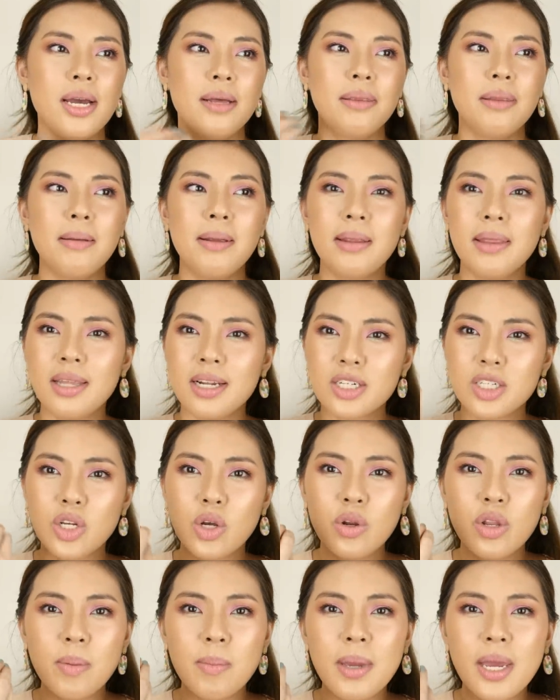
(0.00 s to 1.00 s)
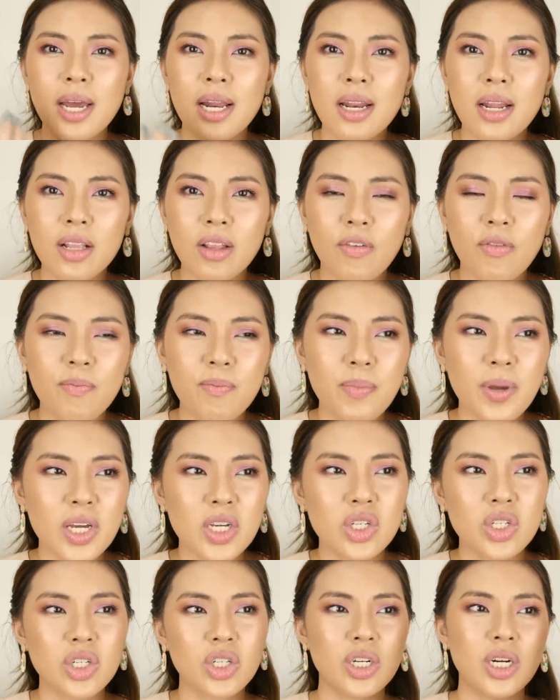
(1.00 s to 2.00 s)
There's gonna be a lot of
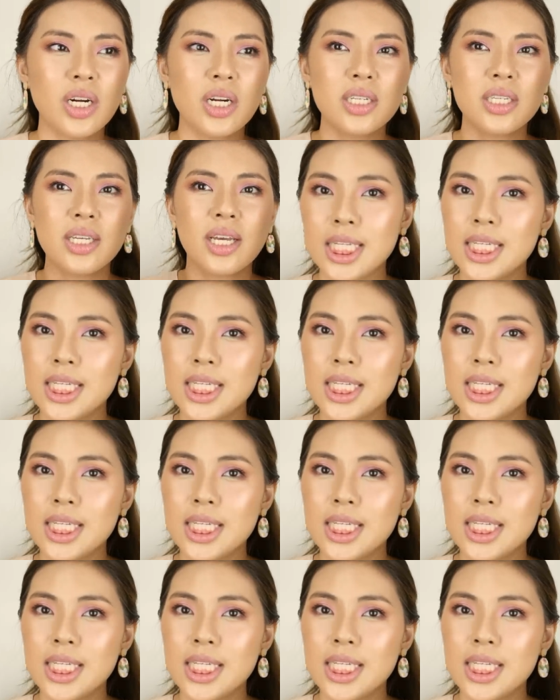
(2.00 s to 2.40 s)
pictures.